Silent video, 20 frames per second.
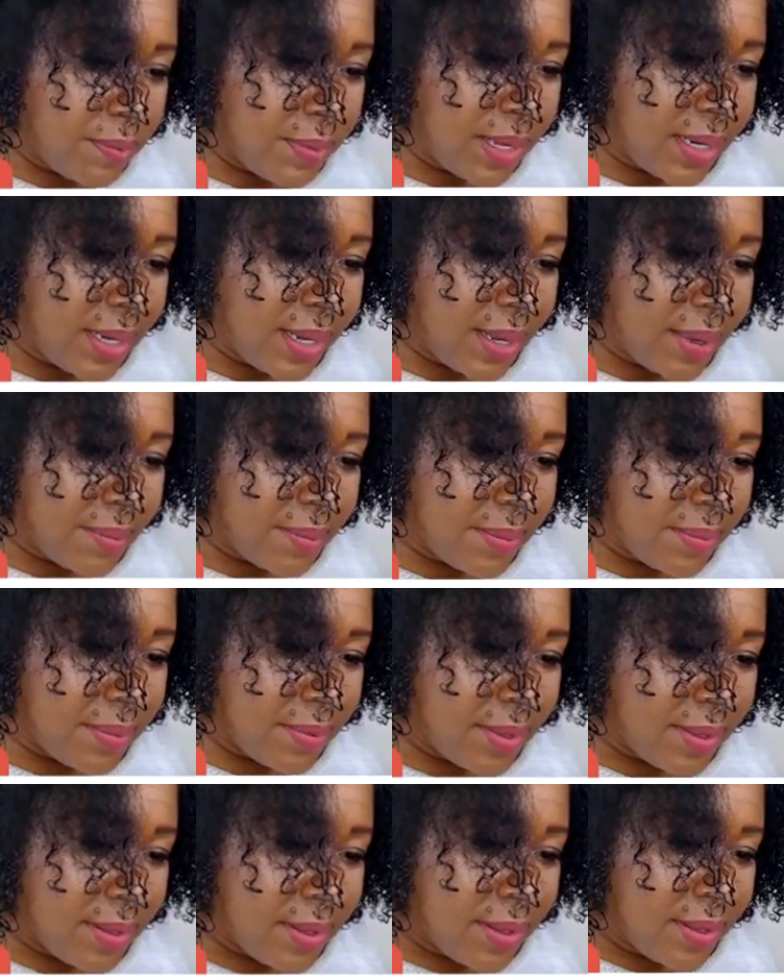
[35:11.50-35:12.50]
Madame.
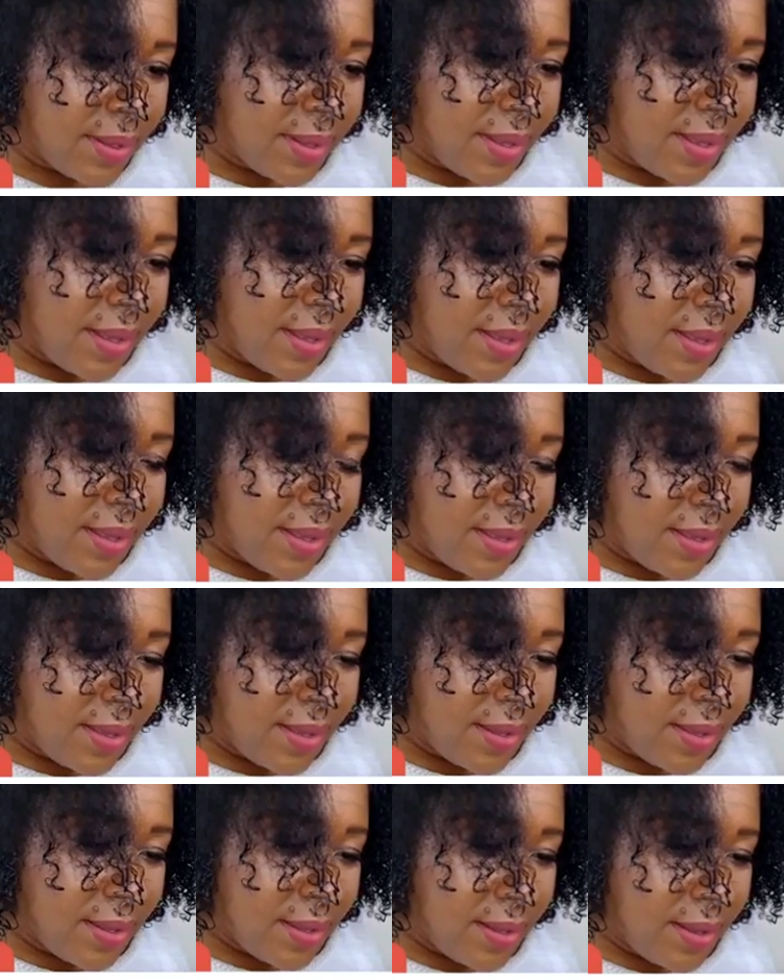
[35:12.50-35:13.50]

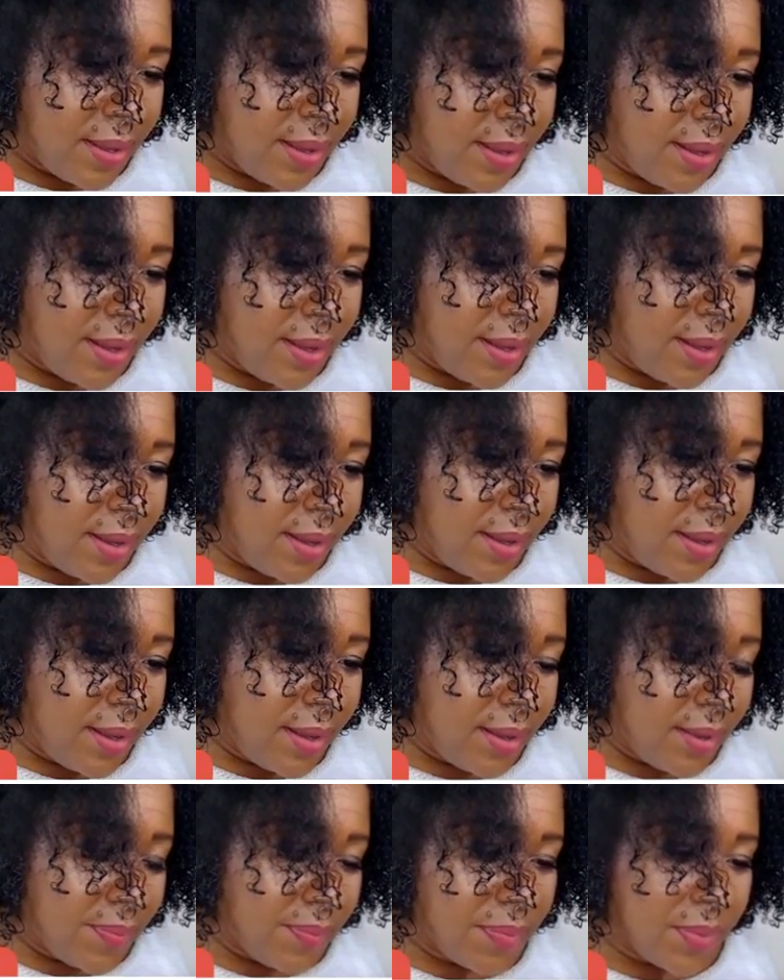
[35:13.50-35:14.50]

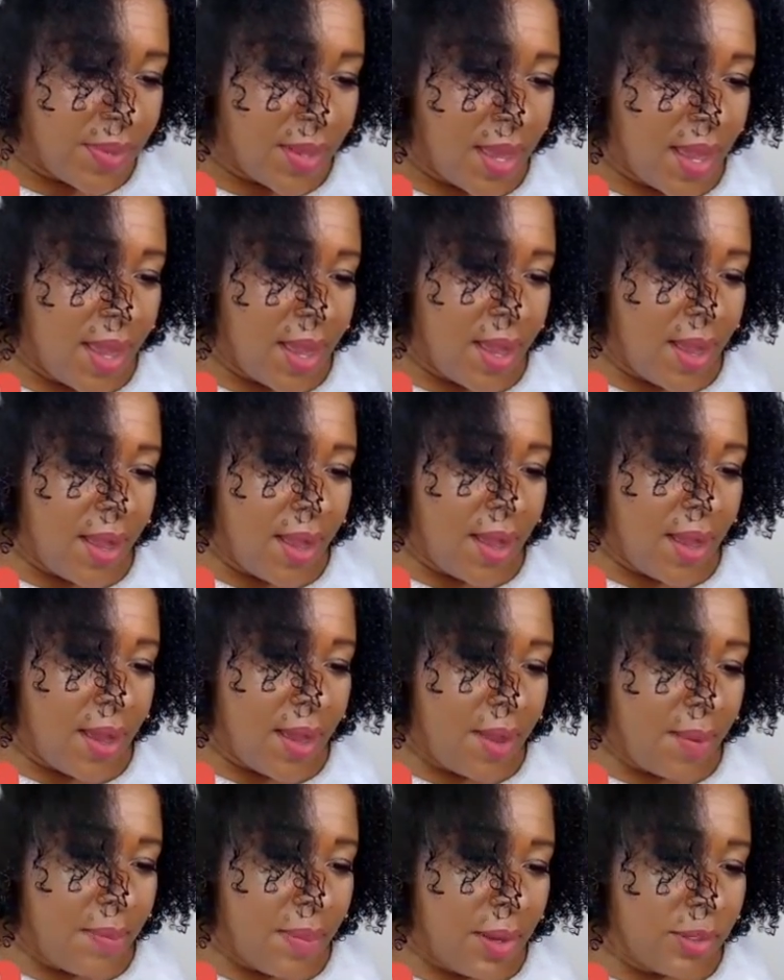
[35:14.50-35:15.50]
Uh,
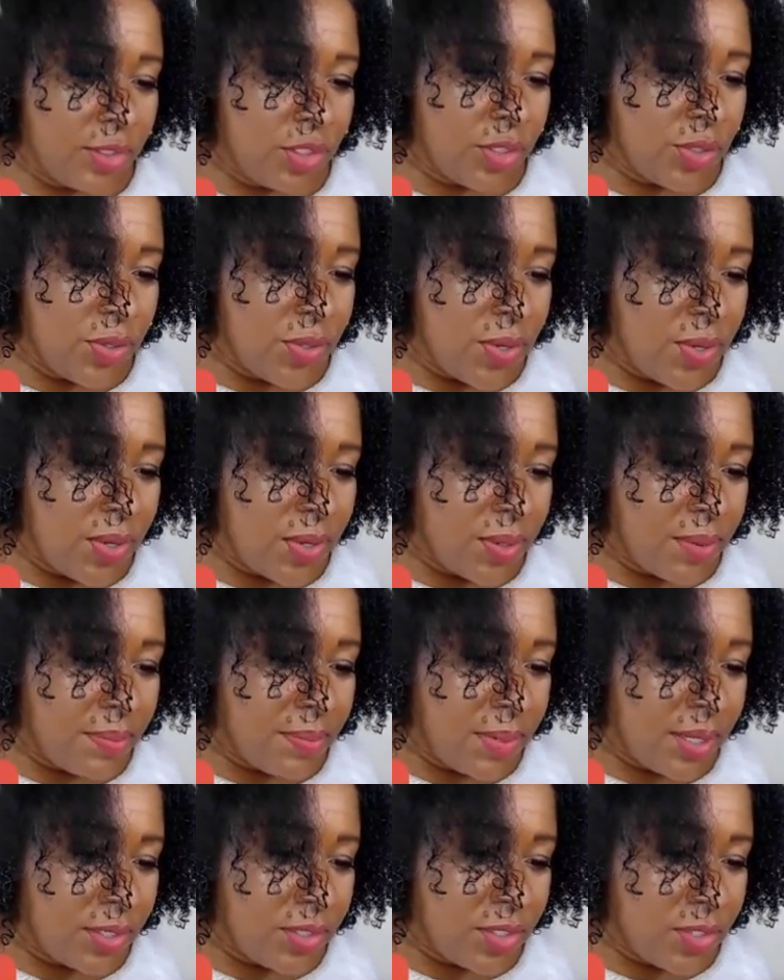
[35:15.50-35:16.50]
bonjour,
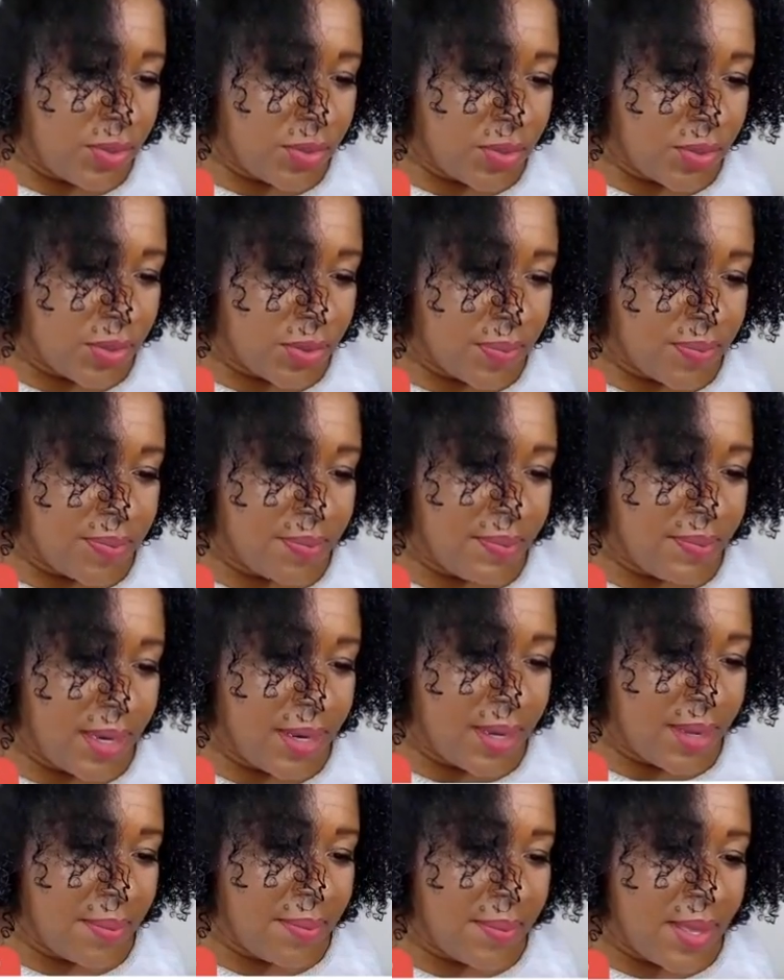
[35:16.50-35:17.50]
monsieur,
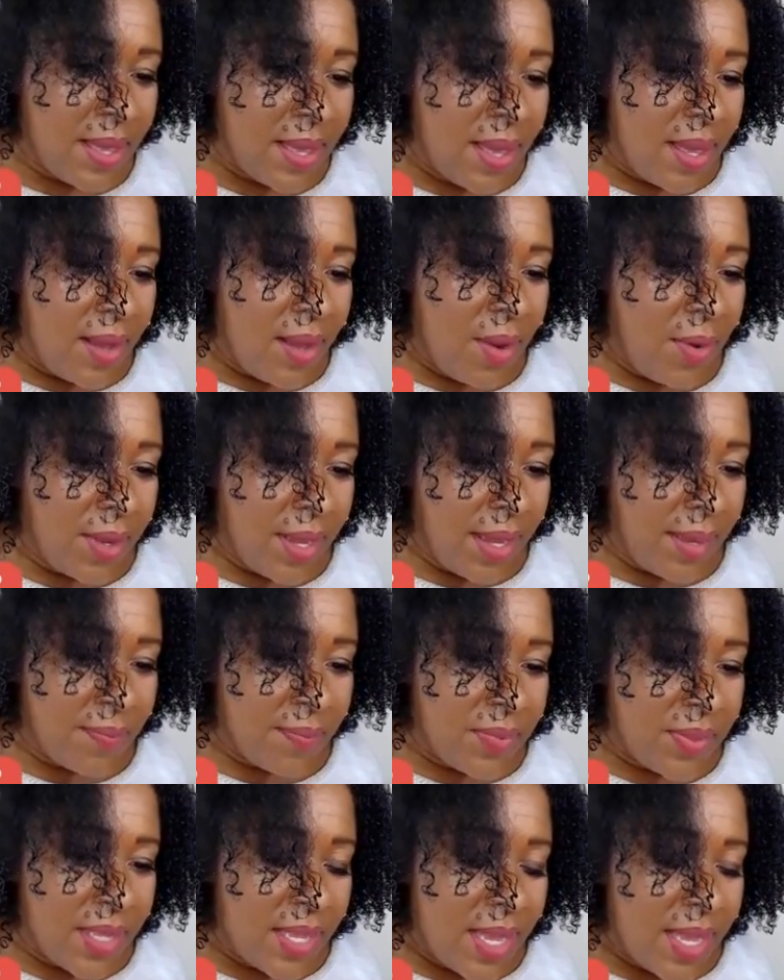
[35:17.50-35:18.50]
Madame.
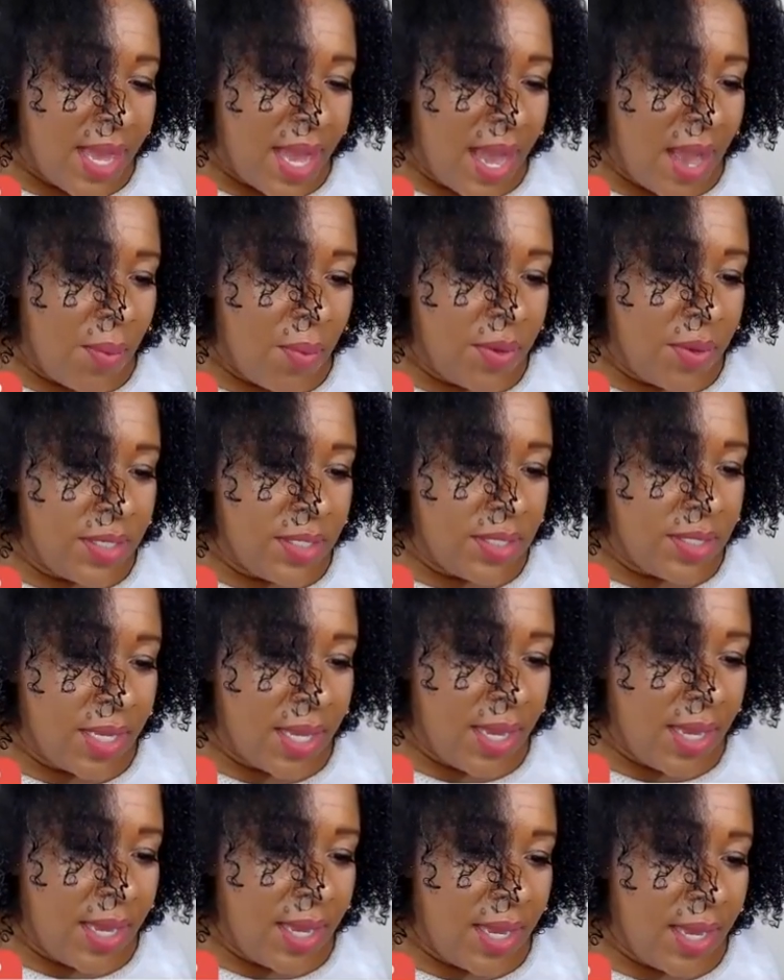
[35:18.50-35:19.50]
Okay, I want to
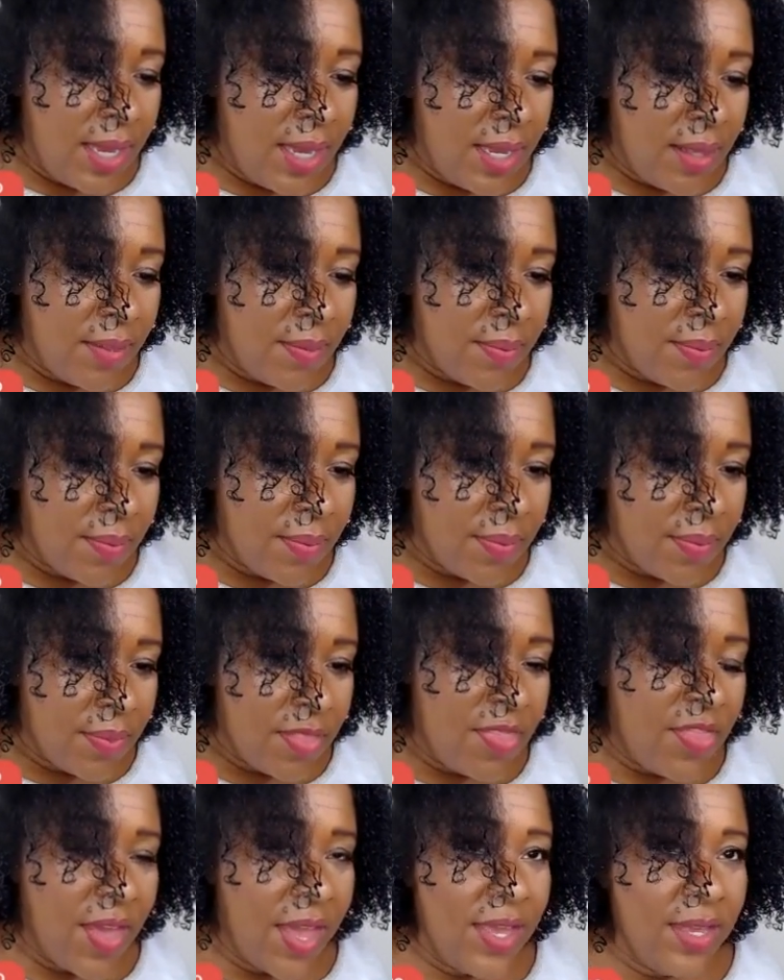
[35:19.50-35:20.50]
say
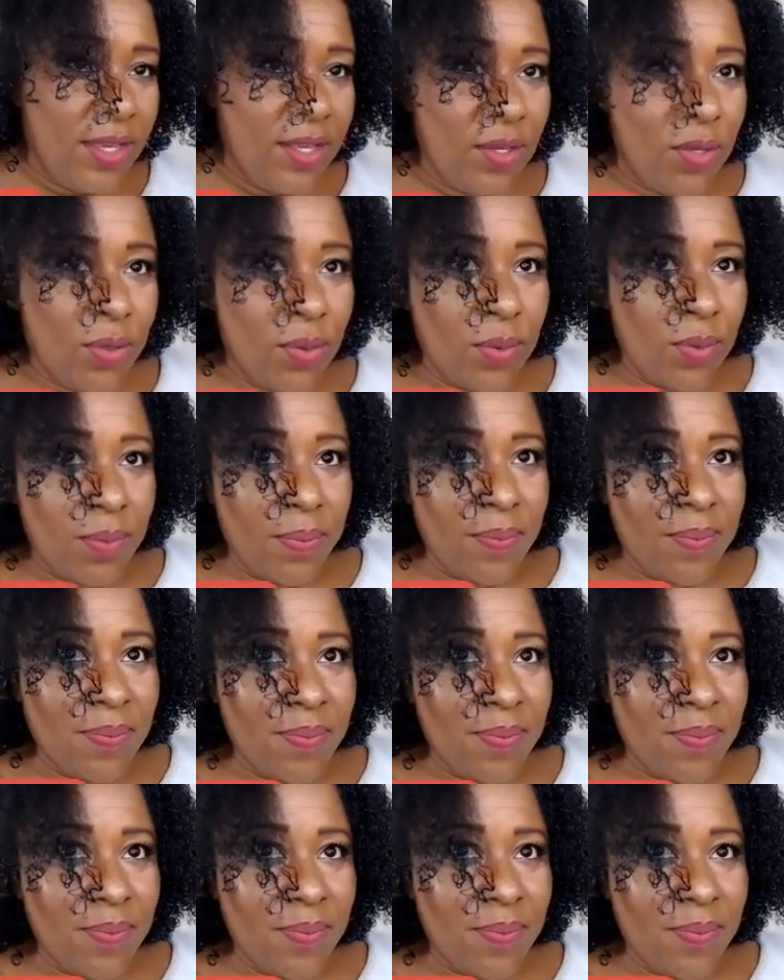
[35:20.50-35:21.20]
thank you.